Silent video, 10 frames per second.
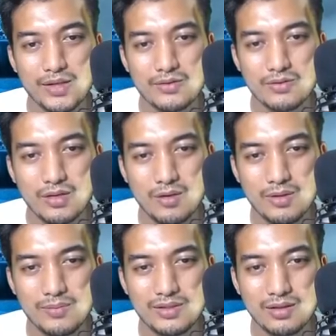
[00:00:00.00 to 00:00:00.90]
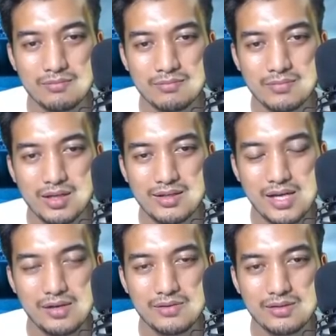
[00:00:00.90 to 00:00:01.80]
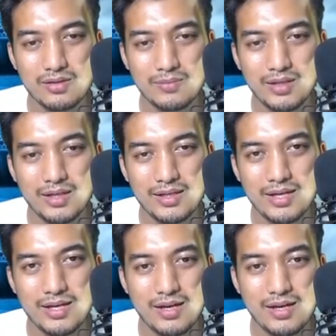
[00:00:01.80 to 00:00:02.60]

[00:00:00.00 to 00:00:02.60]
so there will be some uh, dialogues and something like that.